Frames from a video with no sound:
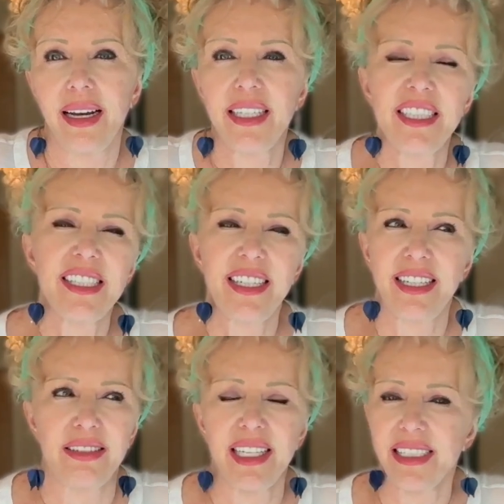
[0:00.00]
just
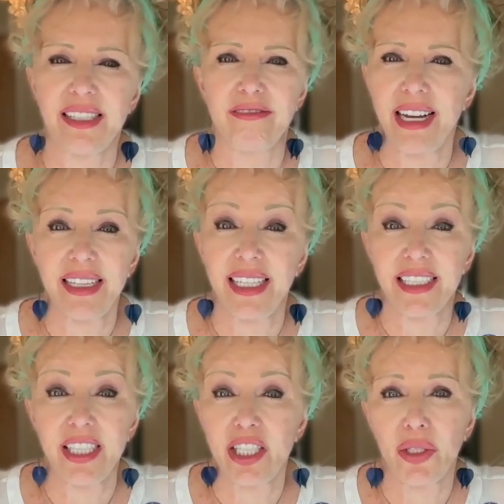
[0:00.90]
know that's the right thing
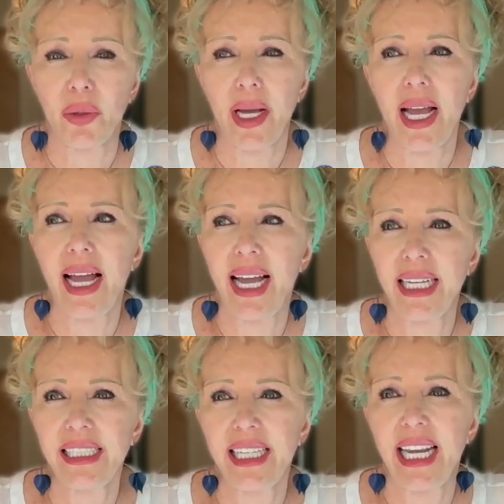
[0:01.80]
to do,
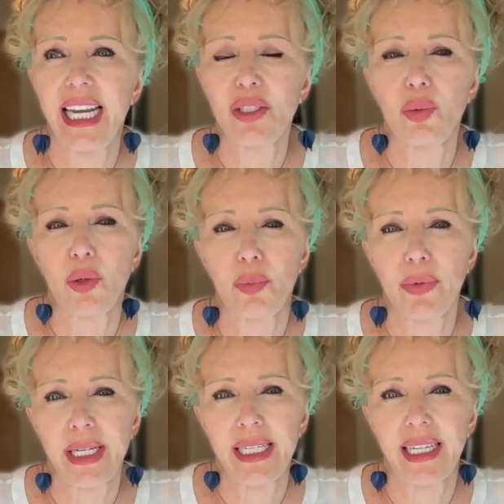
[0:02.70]
and it will
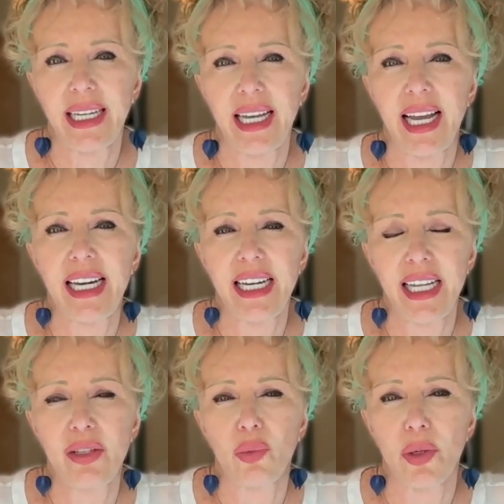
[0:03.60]
bring
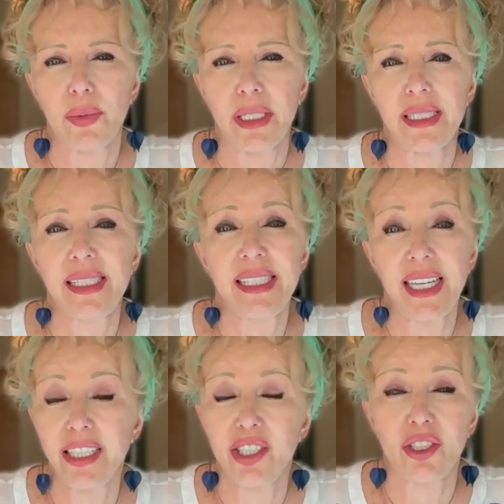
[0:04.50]
another woman
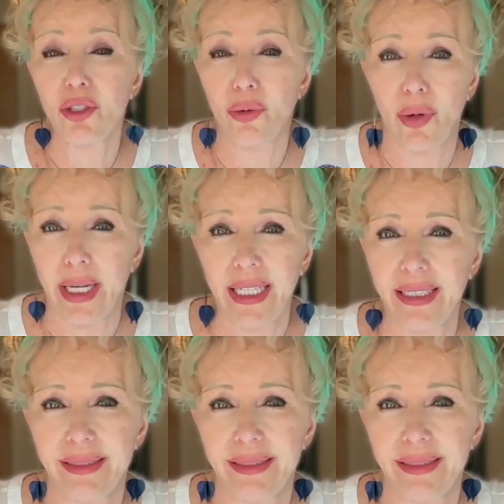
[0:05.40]
such joy